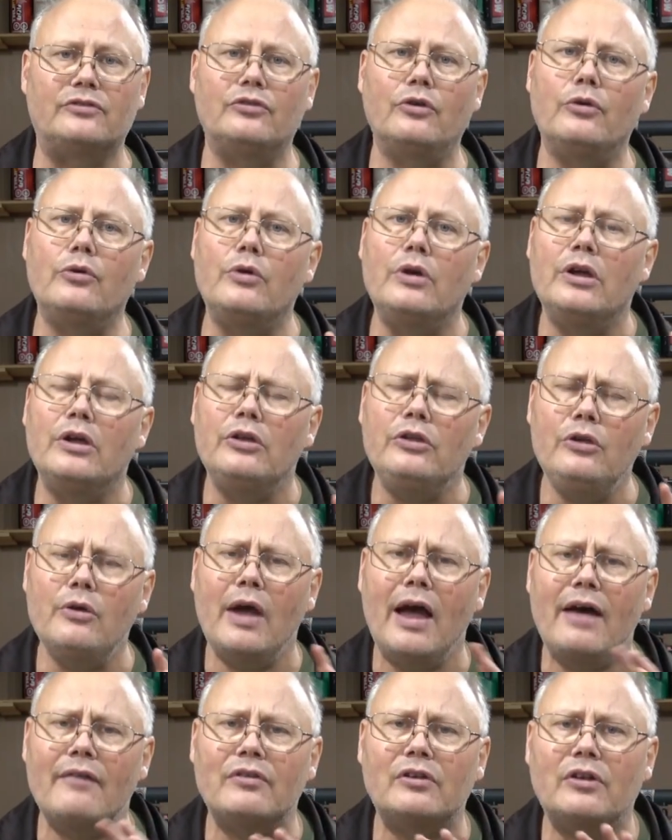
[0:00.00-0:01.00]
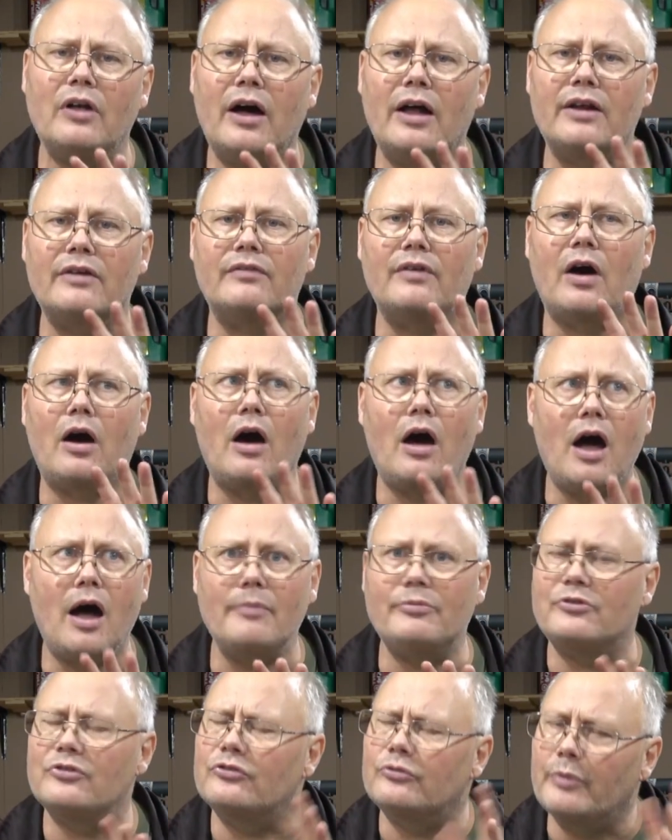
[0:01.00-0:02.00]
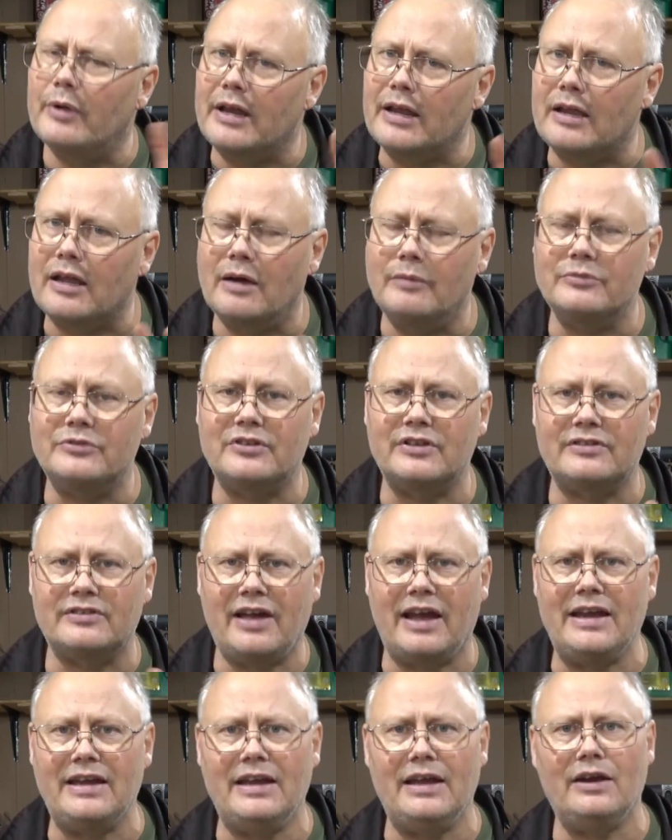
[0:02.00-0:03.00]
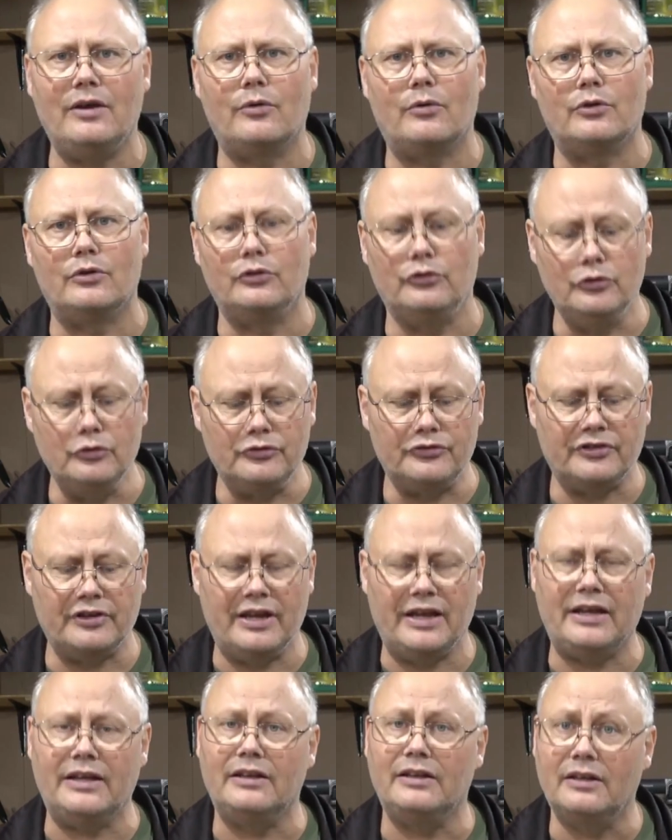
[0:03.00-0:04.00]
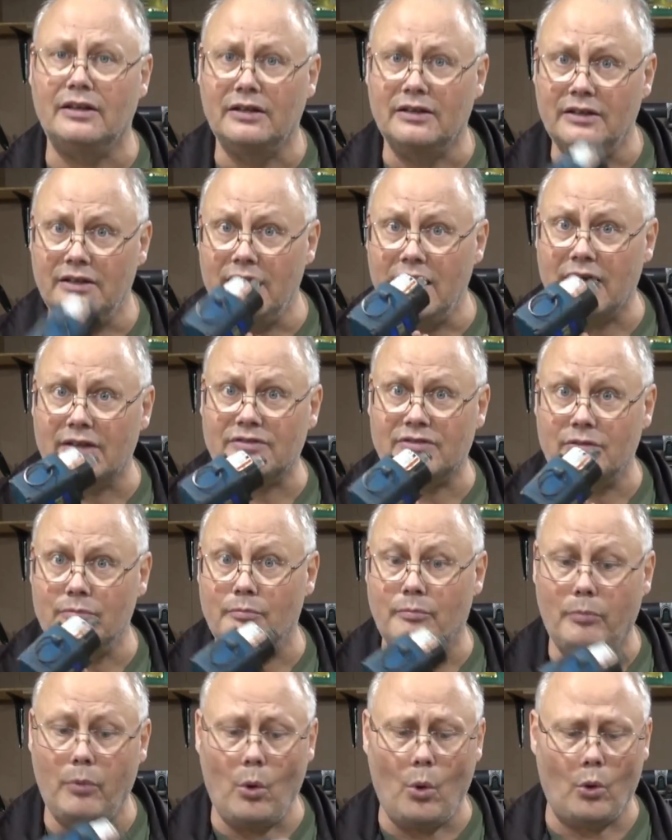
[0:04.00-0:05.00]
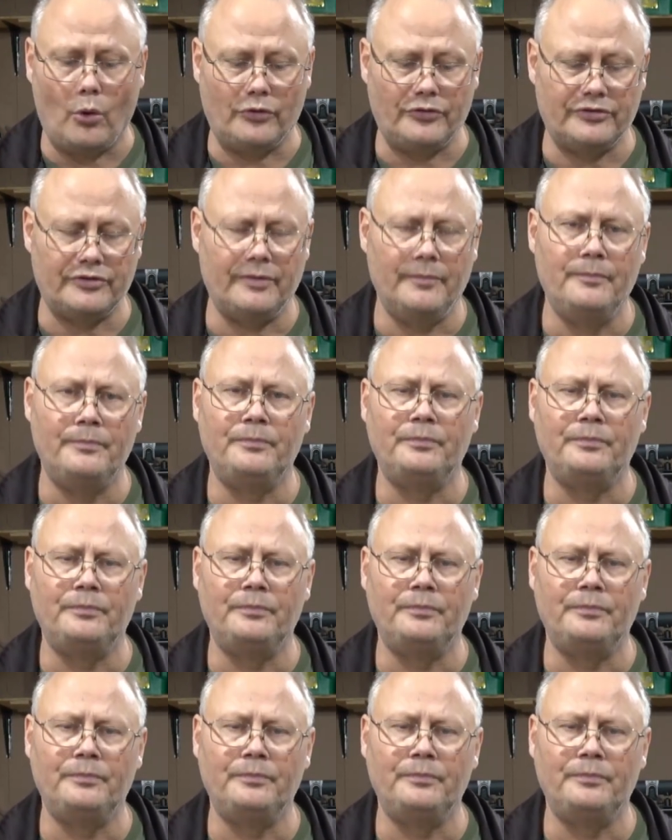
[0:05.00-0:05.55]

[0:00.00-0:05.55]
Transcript: So you have a lot of options when it comes to tightening or loosening nuts and bolts.